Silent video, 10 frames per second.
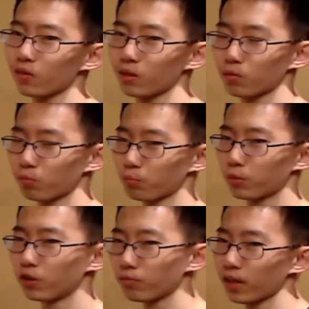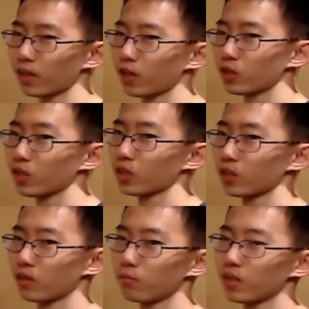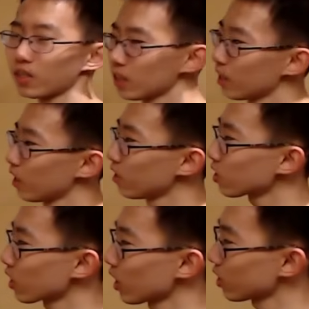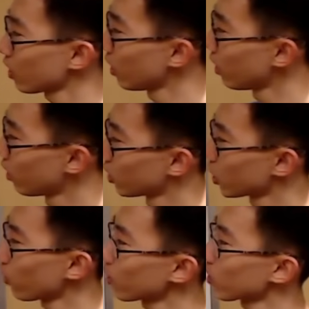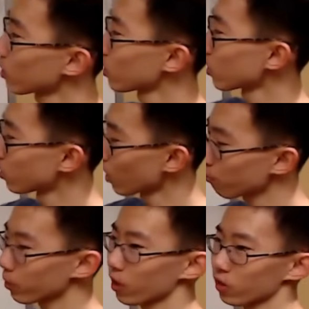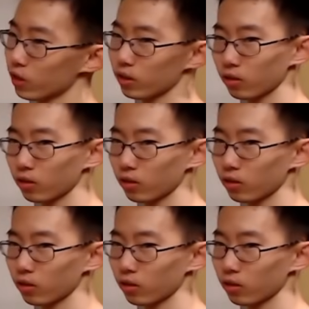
with proof by contradiction, because in this case, showing that this does not belong to the